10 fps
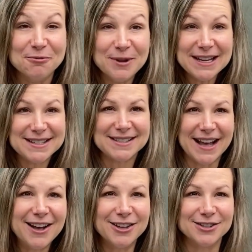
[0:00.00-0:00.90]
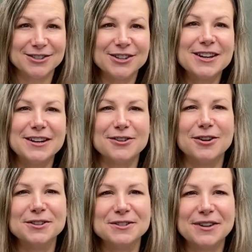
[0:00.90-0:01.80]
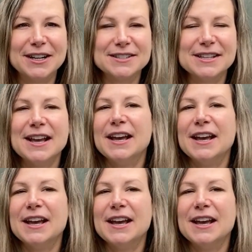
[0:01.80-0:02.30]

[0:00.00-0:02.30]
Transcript: we sell certain cultivars.